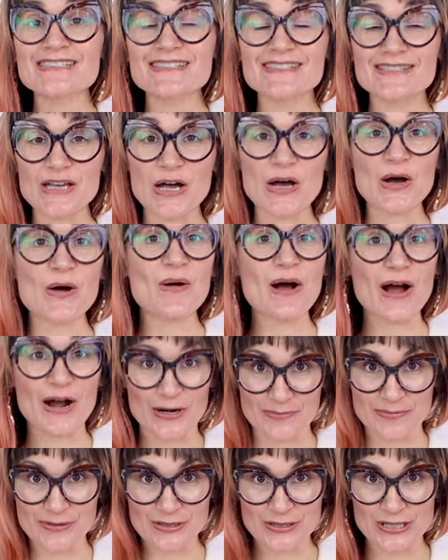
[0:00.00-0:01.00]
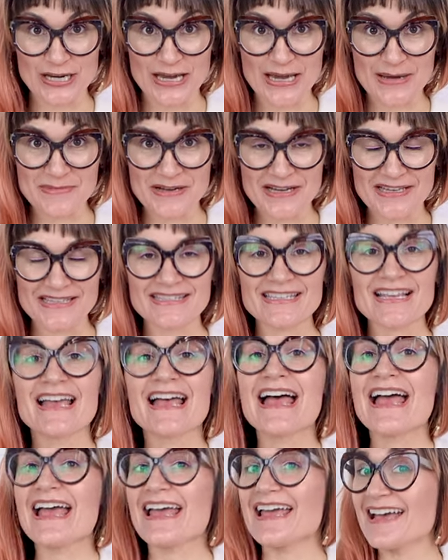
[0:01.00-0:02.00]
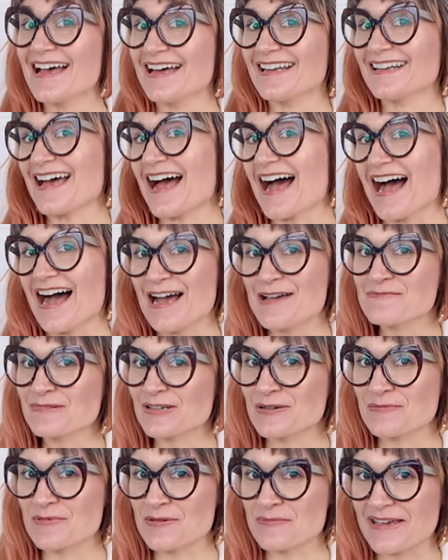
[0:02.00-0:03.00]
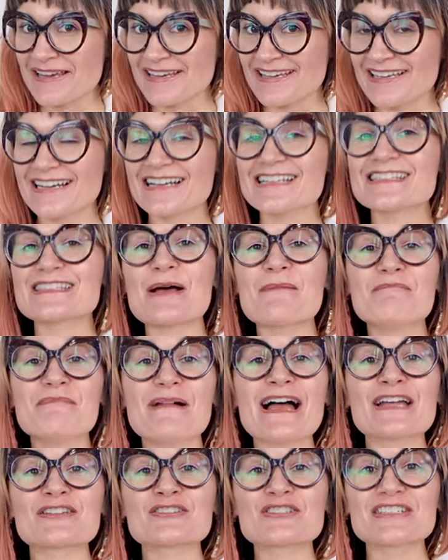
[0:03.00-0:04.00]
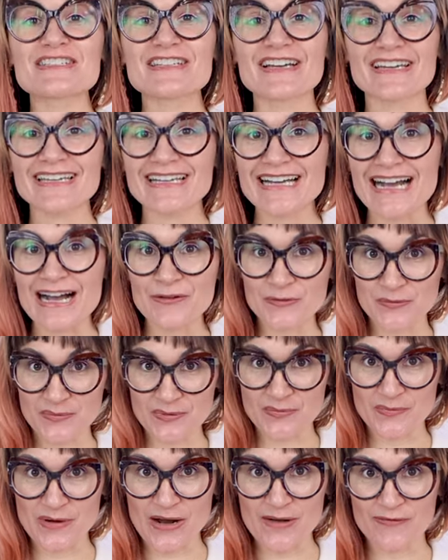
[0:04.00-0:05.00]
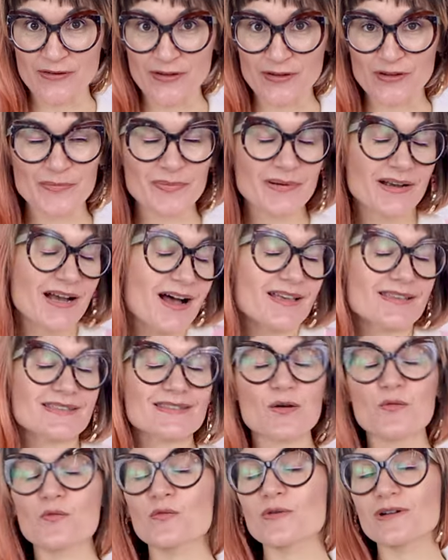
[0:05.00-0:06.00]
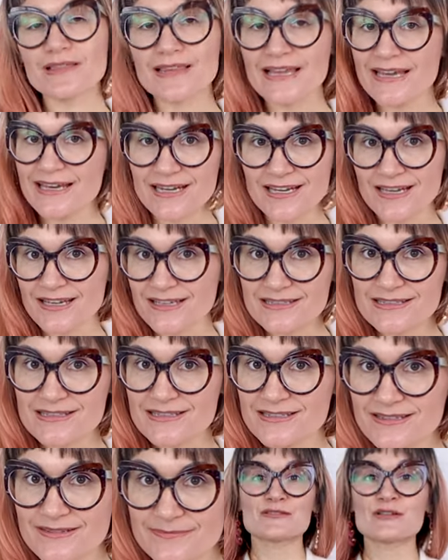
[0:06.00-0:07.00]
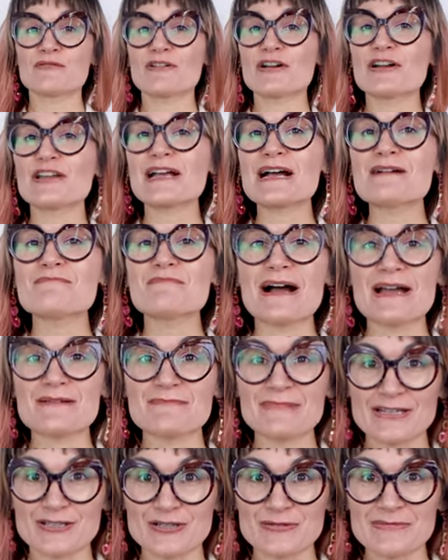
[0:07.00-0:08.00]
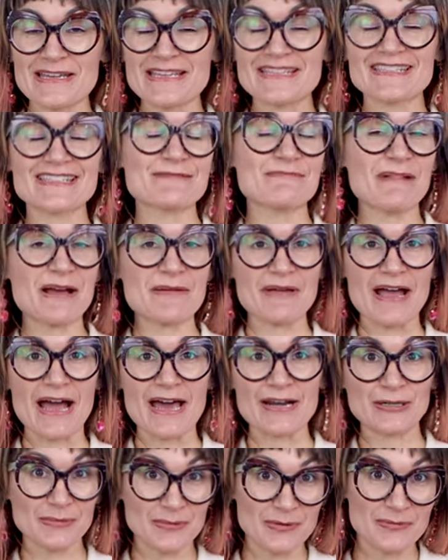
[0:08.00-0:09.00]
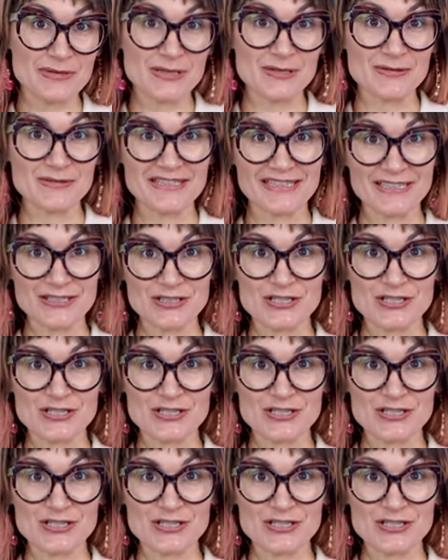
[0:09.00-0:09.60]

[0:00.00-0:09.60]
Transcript: and sew our pajamas. And I'm gonna be making us matching nightgowns with ruffles because we're ladies. So I've already got my measurements and my pattern. I'm gonna be using a